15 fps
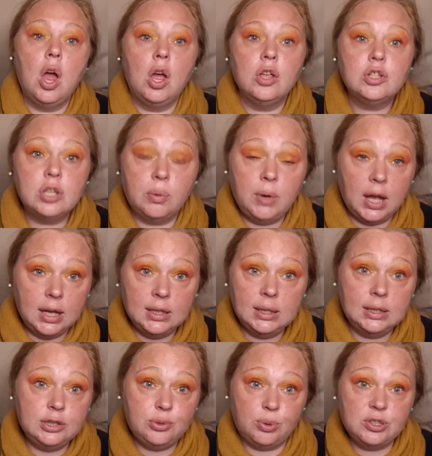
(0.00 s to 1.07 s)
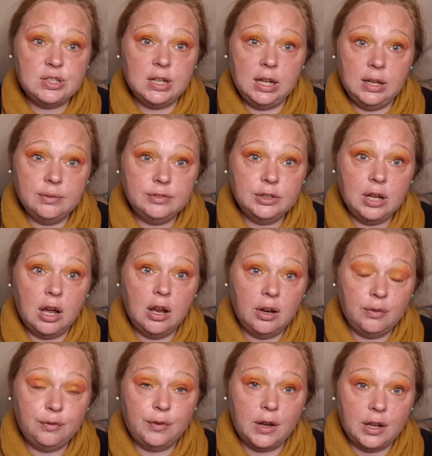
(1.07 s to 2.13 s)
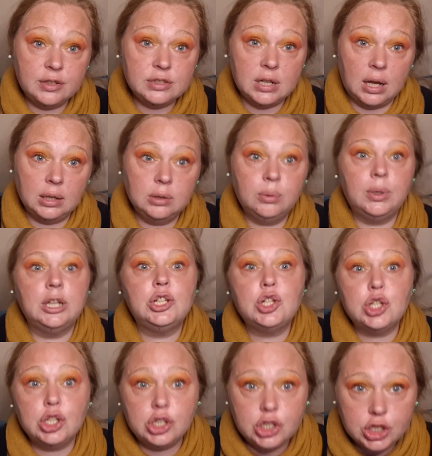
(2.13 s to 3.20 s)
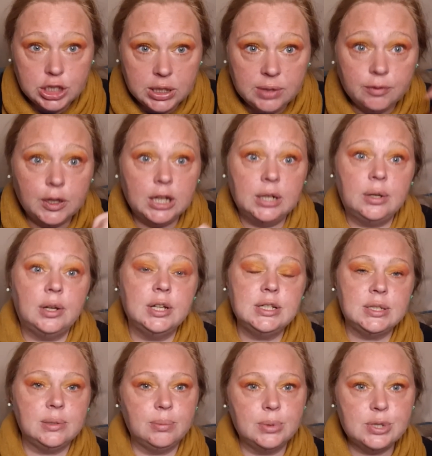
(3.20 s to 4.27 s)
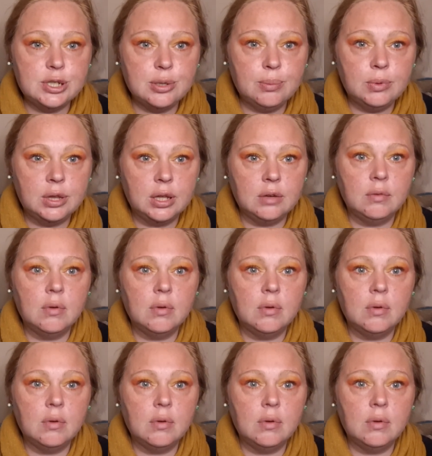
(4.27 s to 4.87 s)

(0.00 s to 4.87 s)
So English wasn't even her first language. She realised there was something